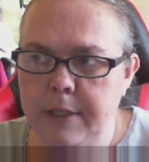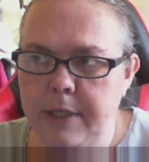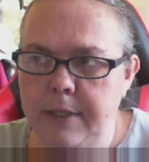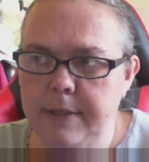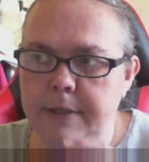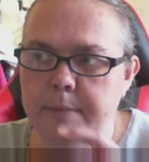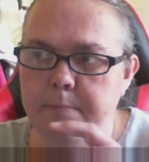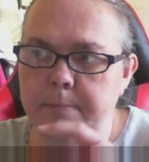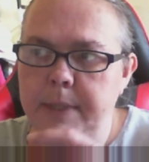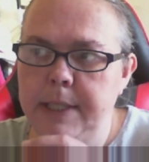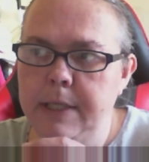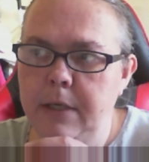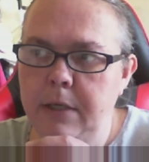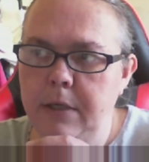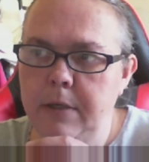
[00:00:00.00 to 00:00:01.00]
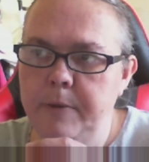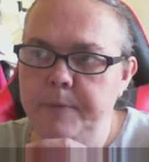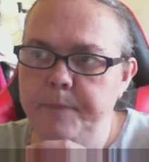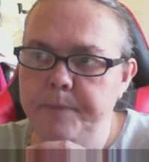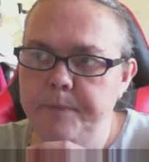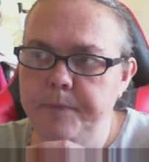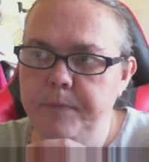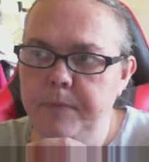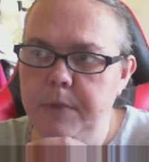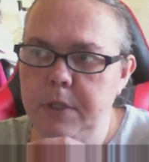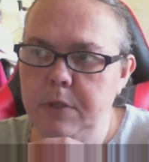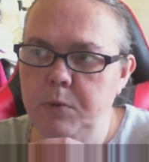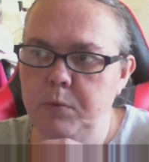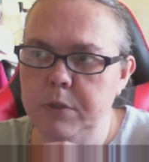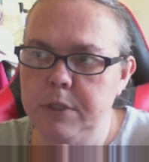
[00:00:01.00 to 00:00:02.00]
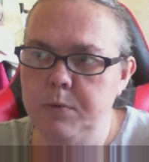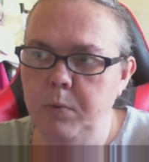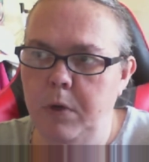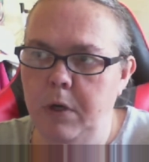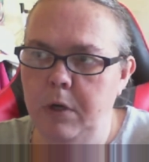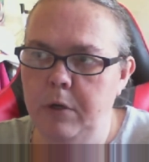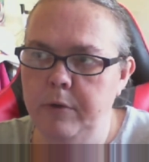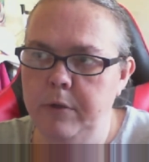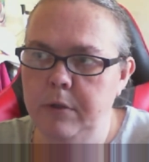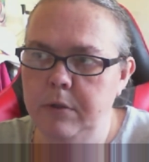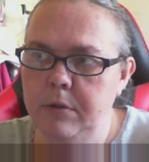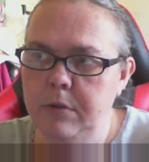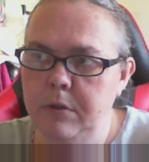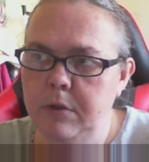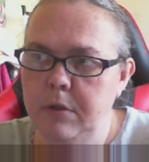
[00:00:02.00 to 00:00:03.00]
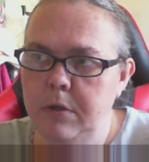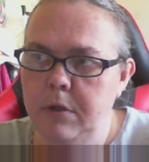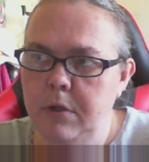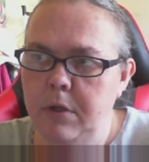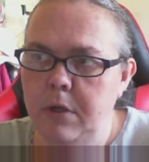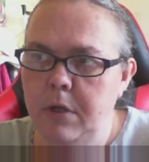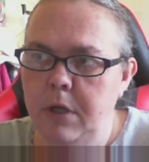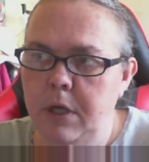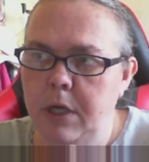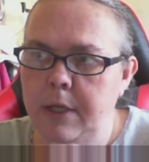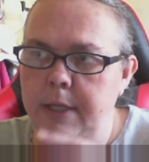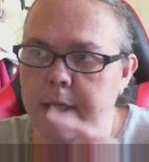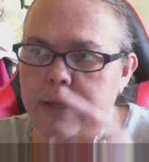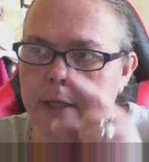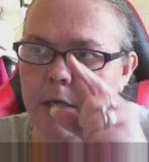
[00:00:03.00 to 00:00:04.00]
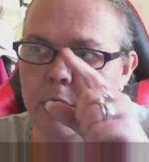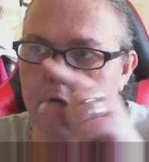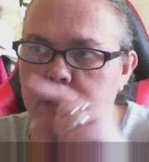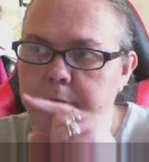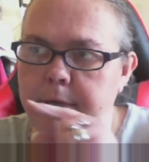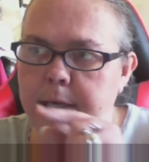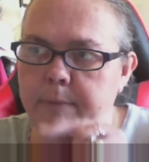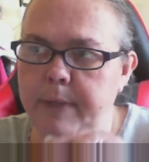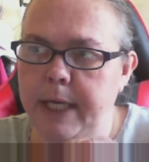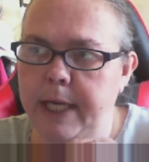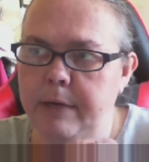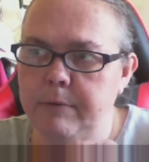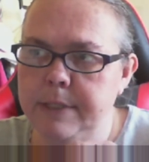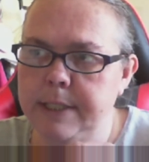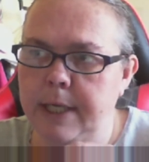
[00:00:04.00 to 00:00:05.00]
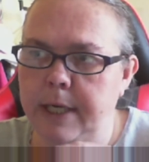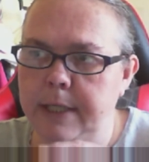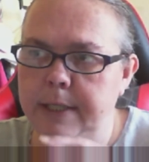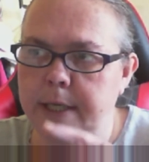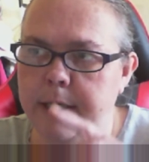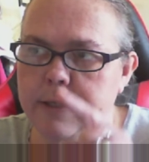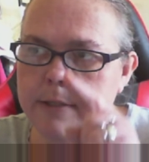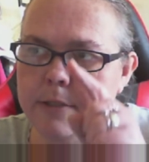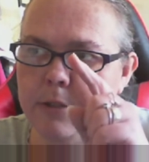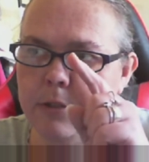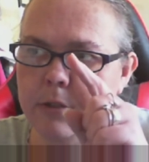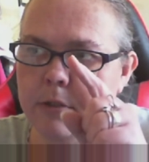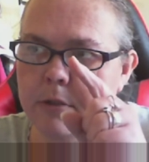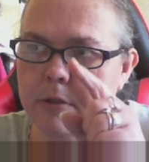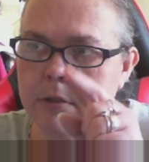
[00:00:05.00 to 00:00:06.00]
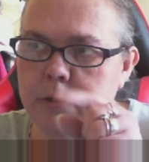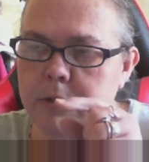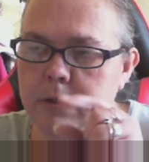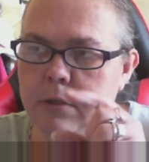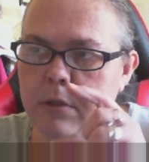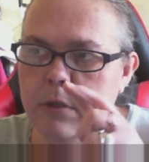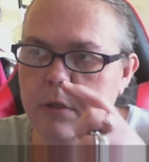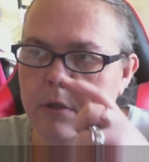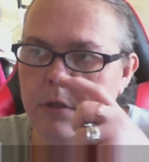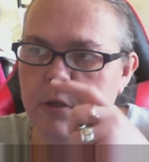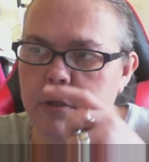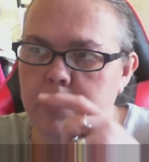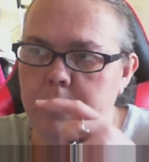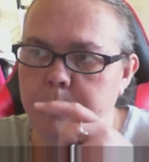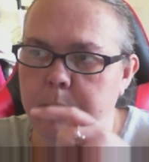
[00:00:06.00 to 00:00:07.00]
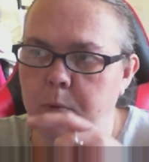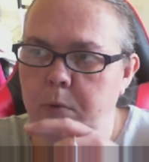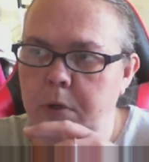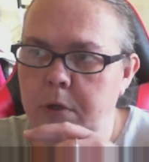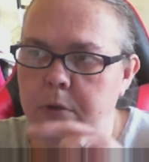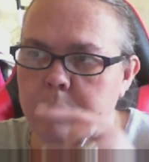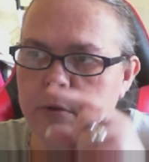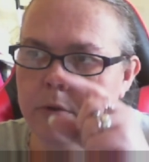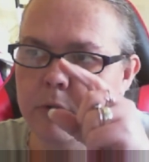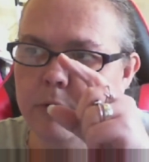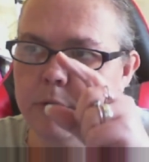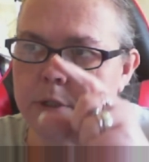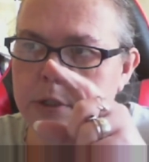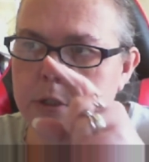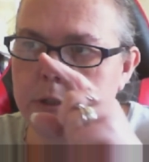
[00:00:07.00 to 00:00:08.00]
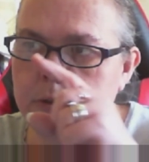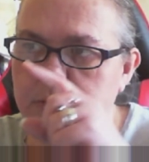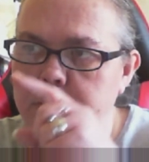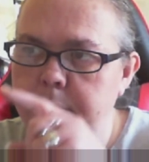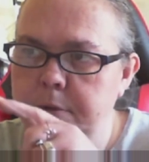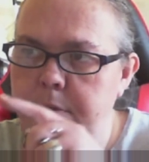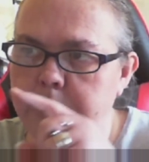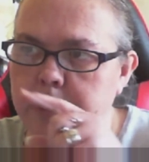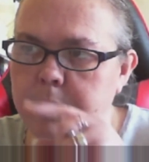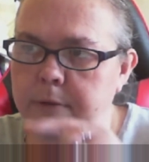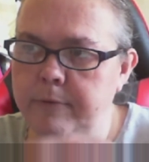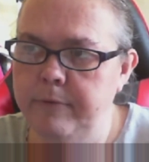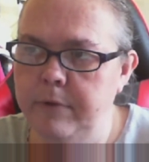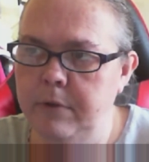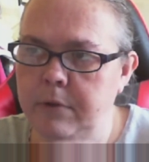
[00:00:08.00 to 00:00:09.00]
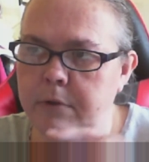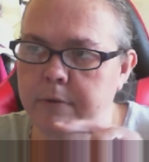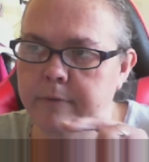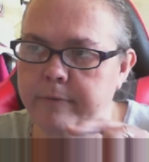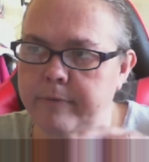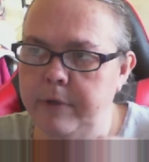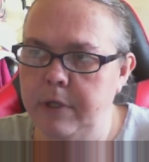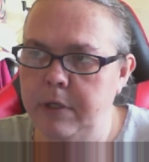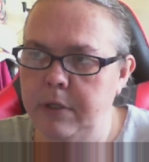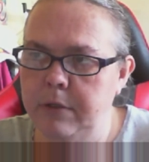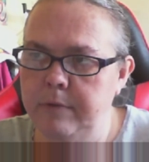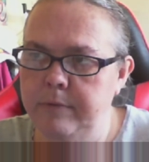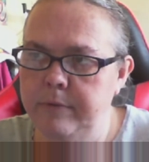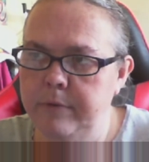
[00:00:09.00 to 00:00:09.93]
the middle was one, and then they go around the outside then, so be 1, 2, 3, 4, 5,